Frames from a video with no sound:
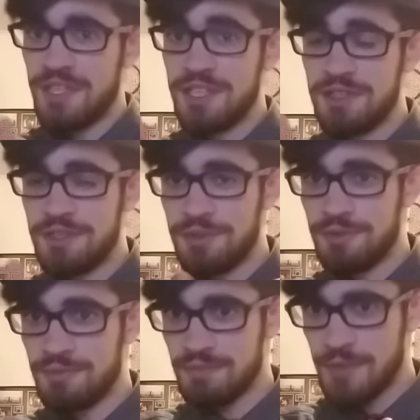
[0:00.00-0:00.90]

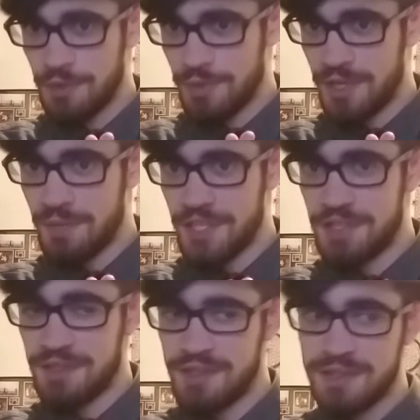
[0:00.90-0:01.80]
into 3
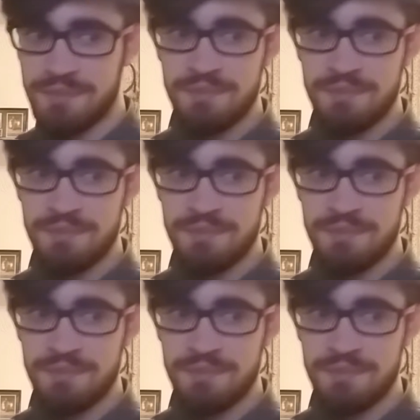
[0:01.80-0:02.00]
dimensions.